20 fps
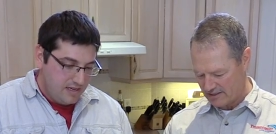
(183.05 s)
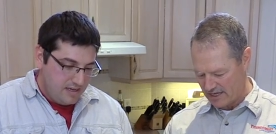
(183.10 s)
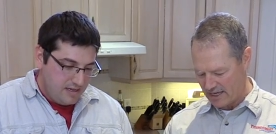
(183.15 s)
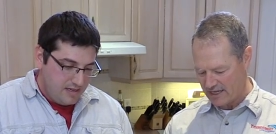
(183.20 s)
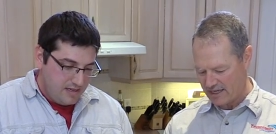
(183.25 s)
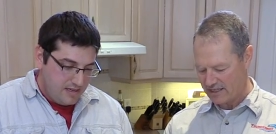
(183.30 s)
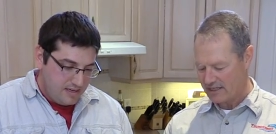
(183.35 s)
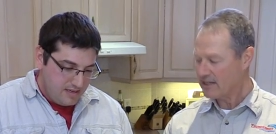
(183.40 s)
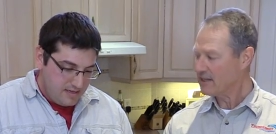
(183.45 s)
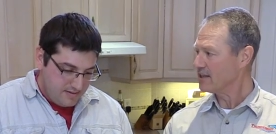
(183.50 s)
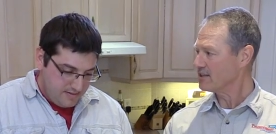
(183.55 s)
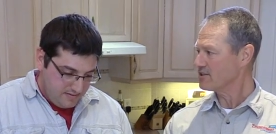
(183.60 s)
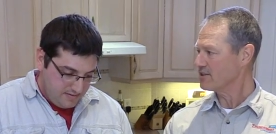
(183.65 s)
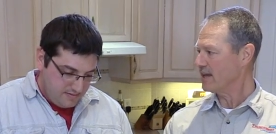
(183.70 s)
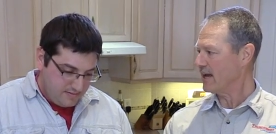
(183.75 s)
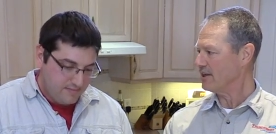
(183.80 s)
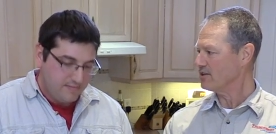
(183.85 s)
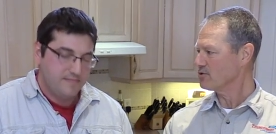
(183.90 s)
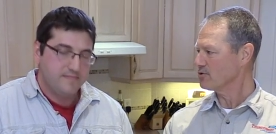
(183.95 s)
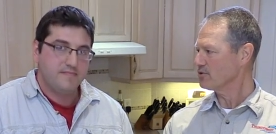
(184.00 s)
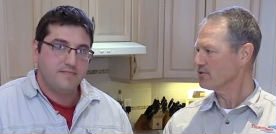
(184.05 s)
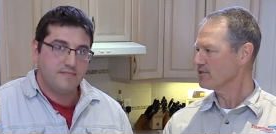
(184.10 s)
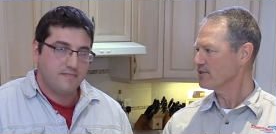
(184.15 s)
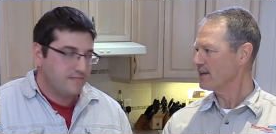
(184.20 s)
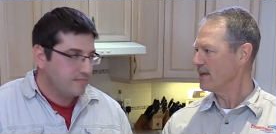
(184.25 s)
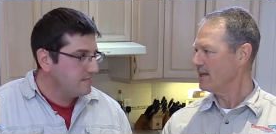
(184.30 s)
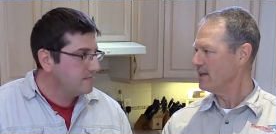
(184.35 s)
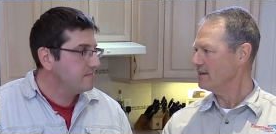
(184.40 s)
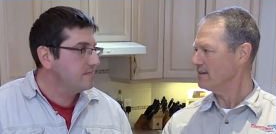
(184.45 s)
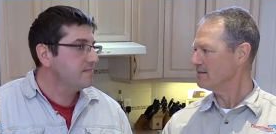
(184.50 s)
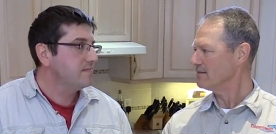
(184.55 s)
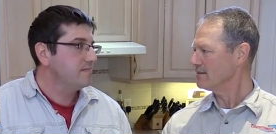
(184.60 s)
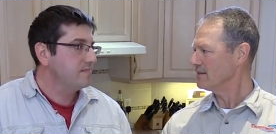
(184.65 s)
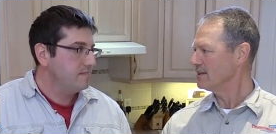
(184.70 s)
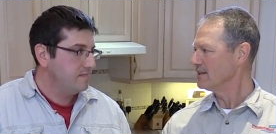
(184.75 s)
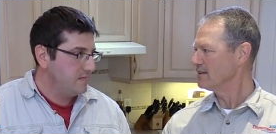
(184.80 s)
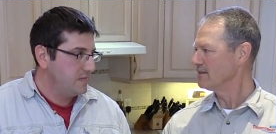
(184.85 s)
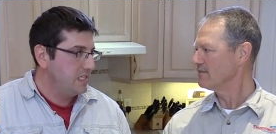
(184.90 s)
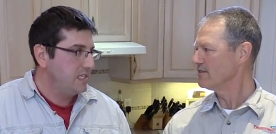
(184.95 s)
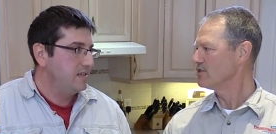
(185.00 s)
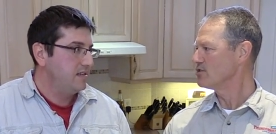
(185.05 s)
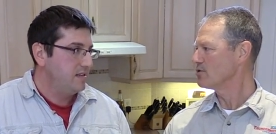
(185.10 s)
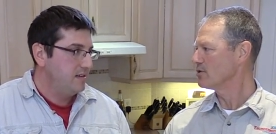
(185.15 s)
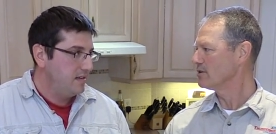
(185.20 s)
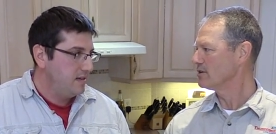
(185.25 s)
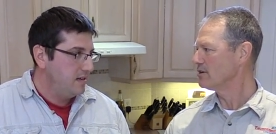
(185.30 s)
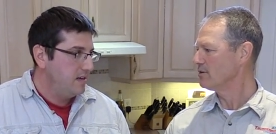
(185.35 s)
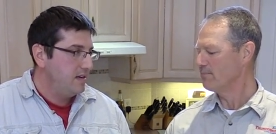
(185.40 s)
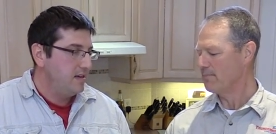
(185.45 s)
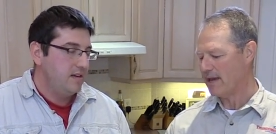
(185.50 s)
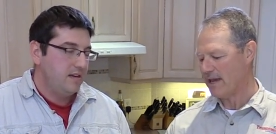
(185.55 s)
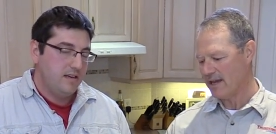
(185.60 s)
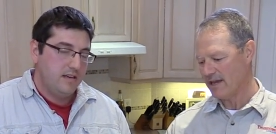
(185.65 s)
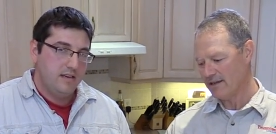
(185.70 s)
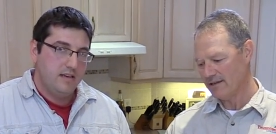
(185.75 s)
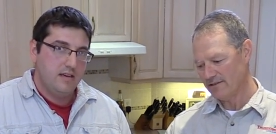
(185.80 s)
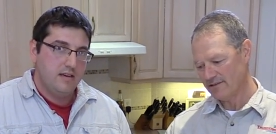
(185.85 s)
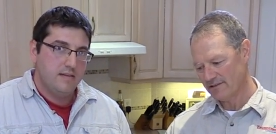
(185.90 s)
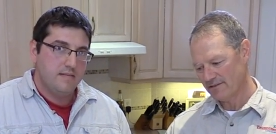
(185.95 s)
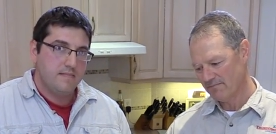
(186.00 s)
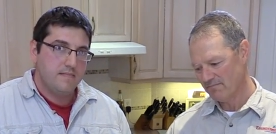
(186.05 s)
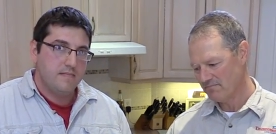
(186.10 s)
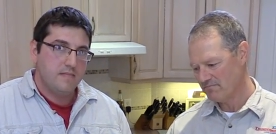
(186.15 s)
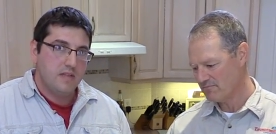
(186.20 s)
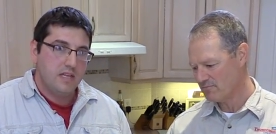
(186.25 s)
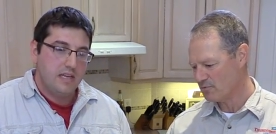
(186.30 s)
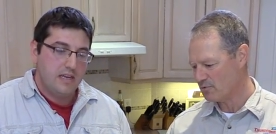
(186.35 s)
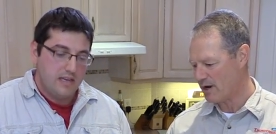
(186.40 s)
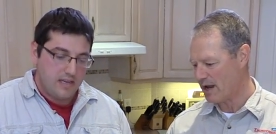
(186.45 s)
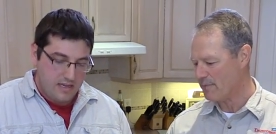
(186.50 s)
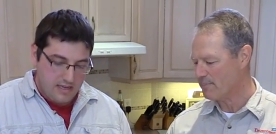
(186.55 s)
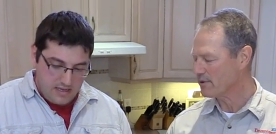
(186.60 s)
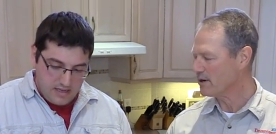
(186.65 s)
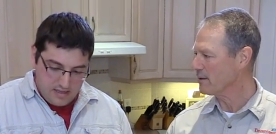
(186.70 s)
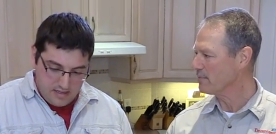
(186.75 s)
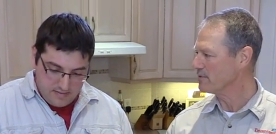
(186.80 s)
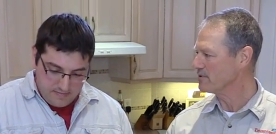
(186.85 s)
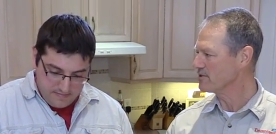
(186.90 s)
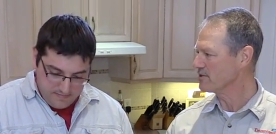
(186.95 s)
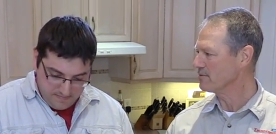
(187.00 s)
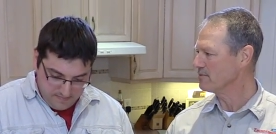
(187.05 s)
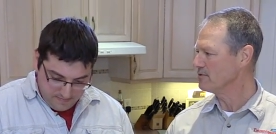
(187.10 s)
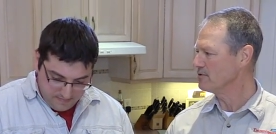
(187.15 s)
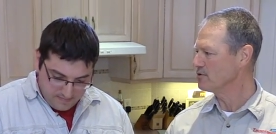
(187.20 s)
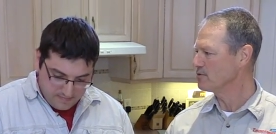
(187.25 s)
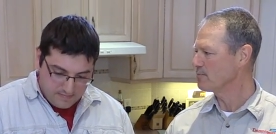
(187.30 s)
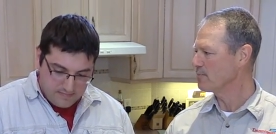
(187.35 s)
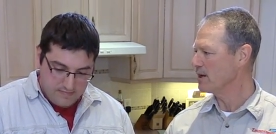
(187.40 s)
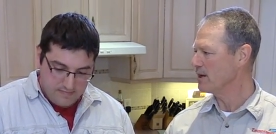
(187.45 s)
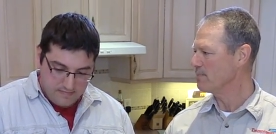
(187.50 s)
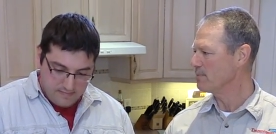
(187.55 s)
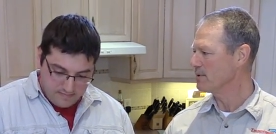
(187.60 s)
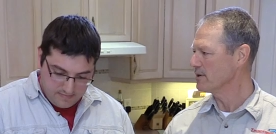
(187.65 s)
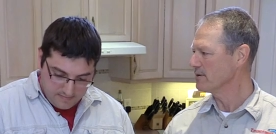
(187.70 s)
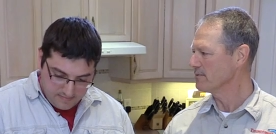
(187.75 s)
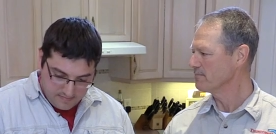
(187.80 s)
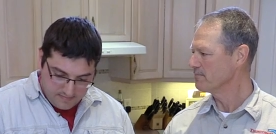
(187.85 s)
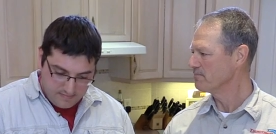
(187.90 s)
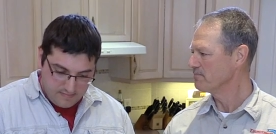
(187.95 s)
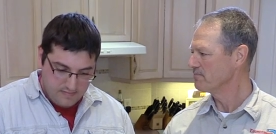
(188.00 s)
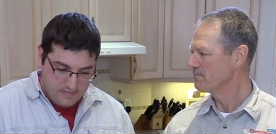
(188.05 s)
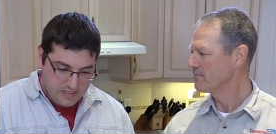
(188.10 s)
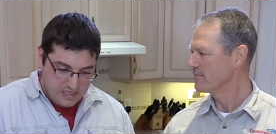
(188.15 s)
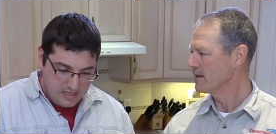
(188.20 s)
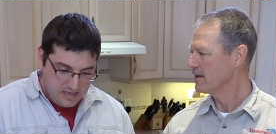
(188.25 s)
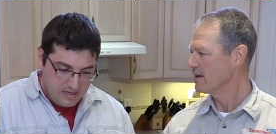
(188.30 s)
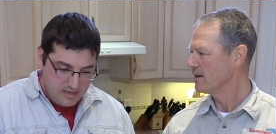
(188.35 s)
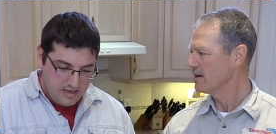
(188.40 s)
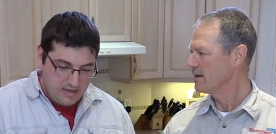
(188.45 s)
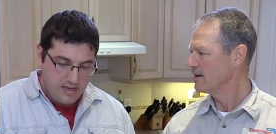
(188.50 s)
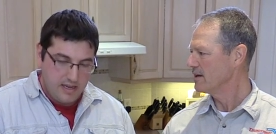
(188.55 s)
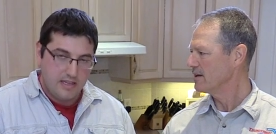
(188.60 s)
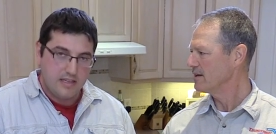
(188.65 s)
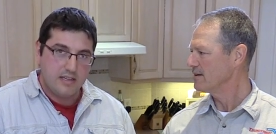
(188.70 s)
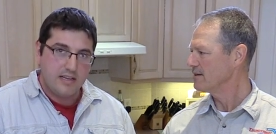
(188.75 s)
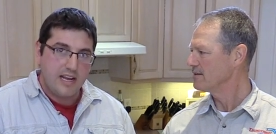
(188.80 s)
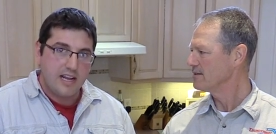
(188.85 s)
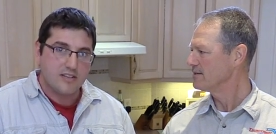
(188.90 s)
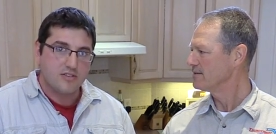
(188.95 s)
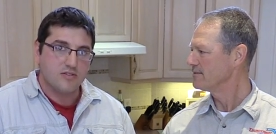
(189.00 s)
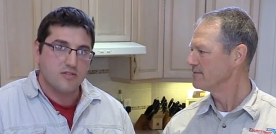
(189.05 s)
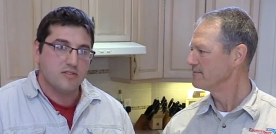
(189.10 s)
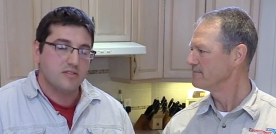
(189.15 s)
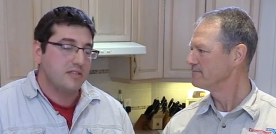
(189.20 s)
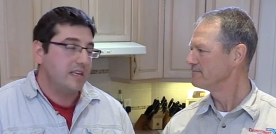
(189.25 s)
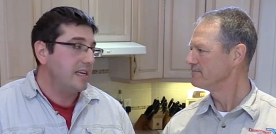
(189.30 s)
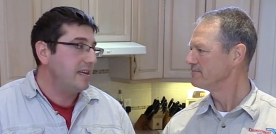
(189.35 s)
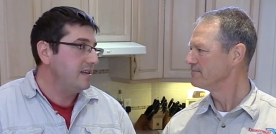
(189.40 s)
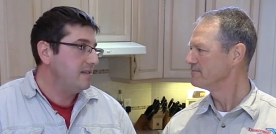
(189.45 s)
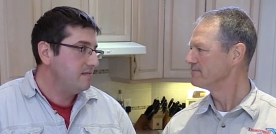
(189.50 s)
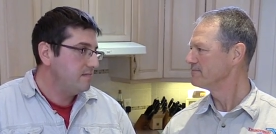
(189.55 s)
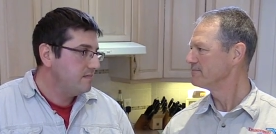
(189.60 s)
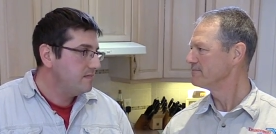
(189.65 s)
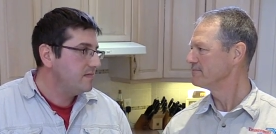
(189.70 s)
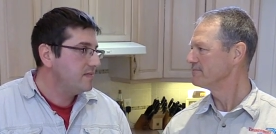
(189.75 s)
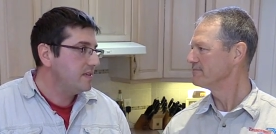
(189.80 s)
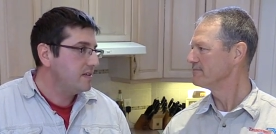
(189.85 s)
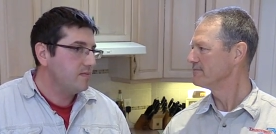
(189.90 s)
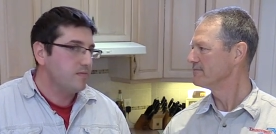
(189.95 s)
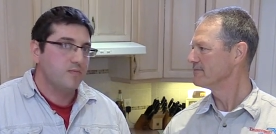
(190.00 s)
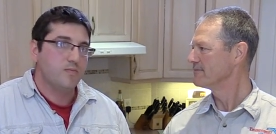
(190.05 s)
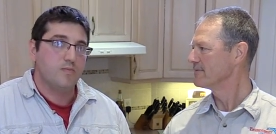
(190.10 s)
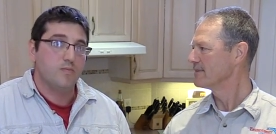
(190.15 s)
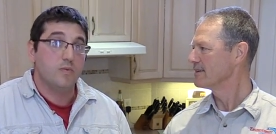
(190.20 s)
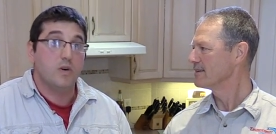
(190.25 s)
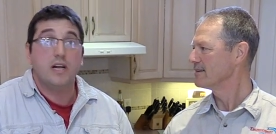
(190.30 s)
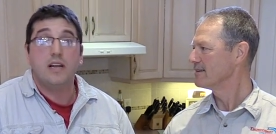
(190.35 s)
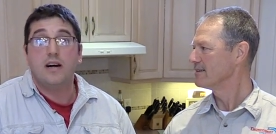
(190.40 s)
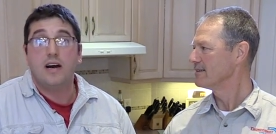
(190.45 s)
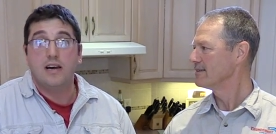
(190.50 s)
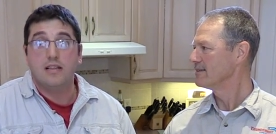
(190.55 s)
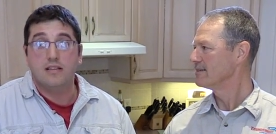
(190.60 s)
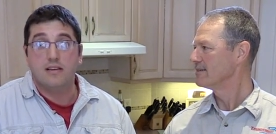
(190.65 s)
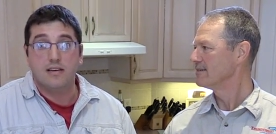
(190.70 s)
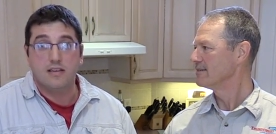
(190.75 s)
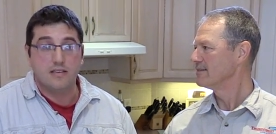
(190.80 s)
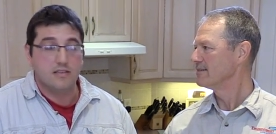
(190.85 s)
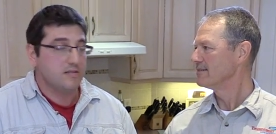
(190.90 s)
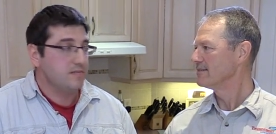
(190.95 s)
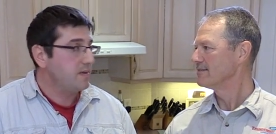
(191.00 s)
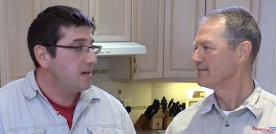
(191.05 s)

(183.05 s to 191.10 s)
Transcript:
Speaker 1: taken in its natural state, individual
Speaker 2: little bags, wrap it up in some newspaper. And the natural state, what I like is